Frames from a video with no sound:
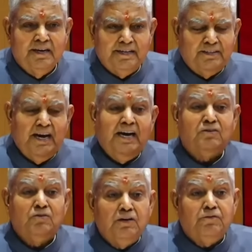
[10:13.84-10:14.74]
In that
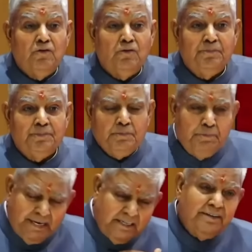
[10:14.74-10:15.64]
uniform,
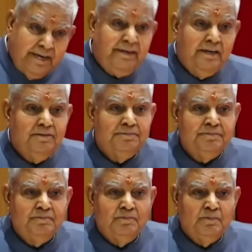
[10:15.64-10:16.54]
battle ready.
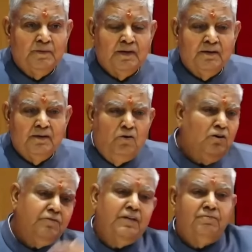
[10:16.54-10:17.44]
All
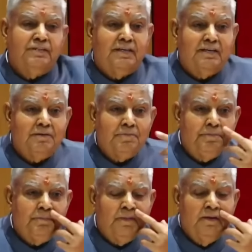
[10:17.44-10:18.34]
of them were there.
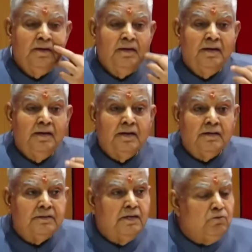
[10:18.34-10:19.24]

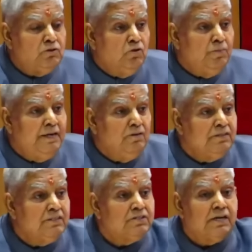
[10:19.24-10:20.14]
There was nobody on
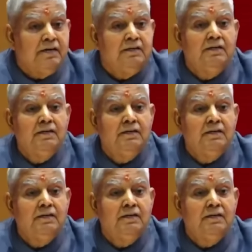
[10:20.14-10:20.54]
the other side.